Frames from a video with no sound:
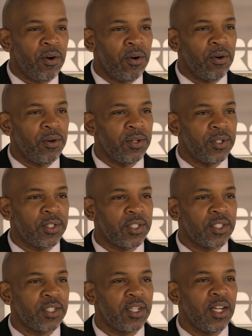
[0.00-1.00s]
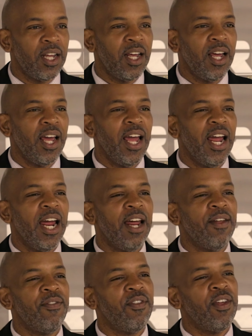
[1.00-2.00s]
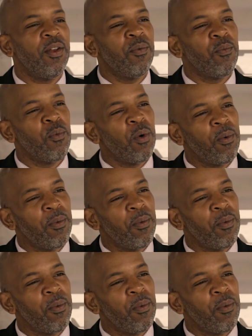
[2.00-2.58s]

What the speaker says: educational consulting company dedicated to